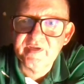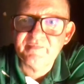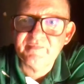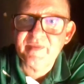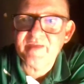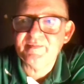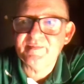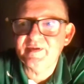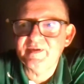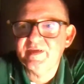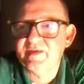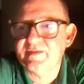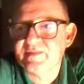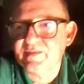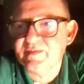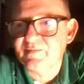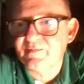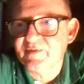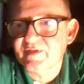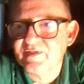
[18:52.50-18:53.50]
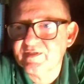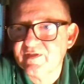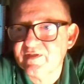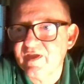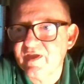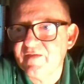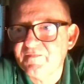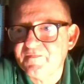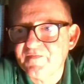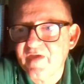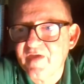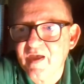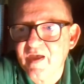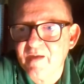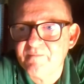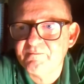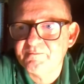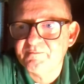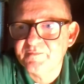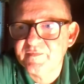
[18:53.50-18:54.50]
of maybe some of the stuff
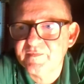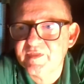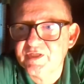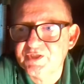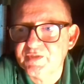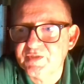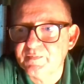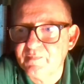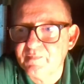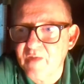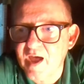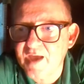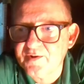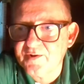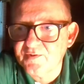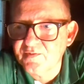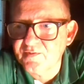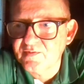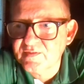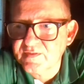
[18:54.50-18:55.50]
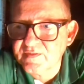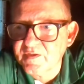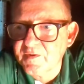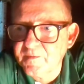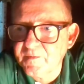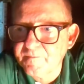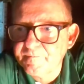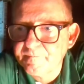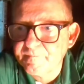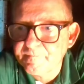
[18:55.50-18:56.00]
that you model. So